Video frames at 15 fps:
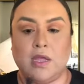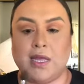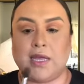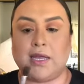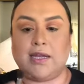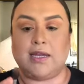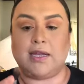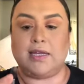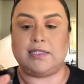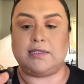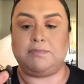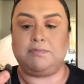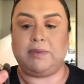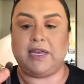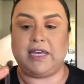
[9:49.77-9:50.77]
and I like to
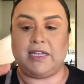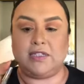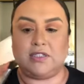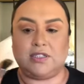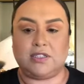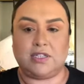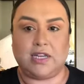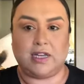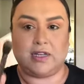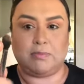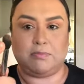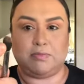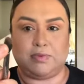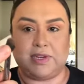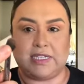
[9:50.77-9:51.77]
pinch, like
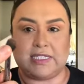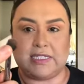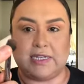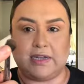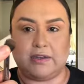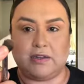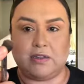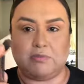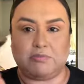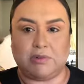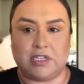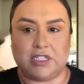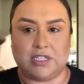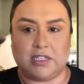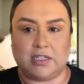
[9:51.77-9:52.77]
press down on the
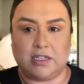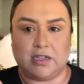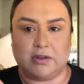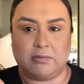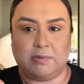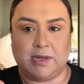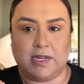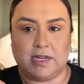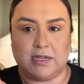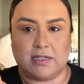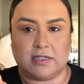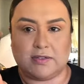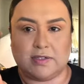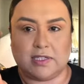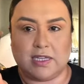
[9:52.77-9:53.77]
brush a little bit,
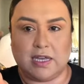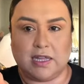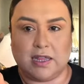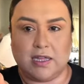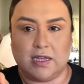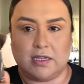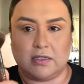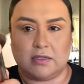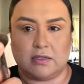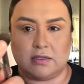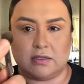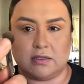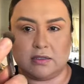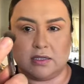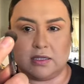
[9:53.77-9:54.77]
so it's like this,
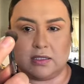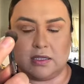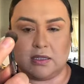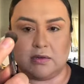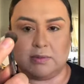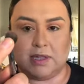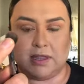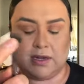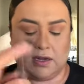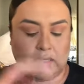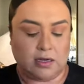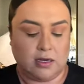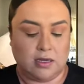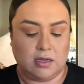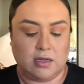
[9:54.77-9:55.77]
gets a little bit
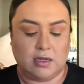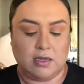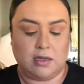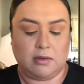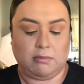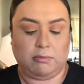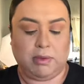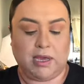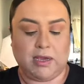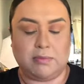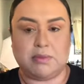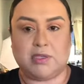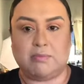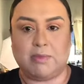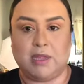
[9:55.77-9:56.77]
thinner. Pick up
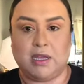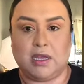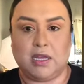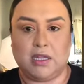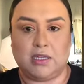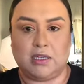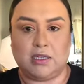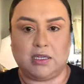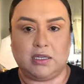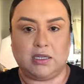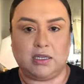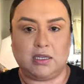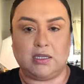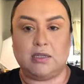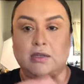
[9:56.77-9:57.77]
some of the color,
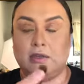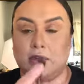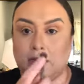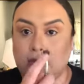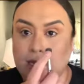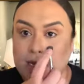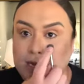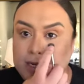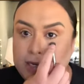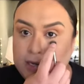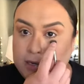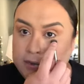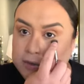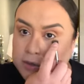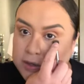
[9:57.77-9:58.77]
and then
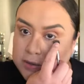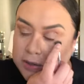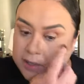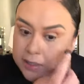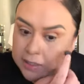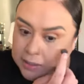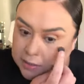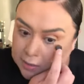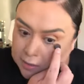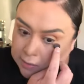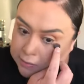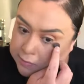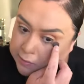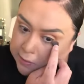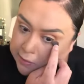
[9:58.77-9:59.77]
I'll go in
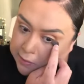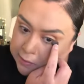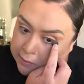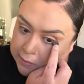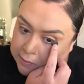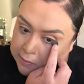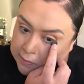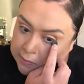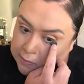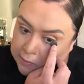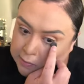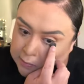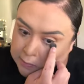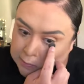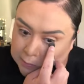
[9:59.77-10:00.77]
there like
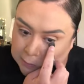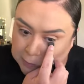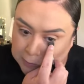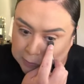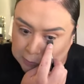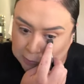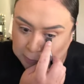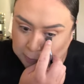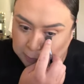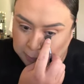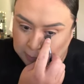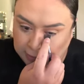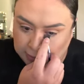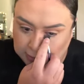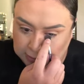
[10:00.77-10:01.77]

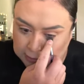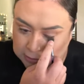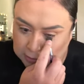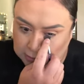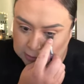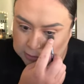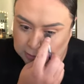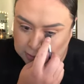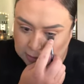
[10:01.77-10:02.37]
directly under the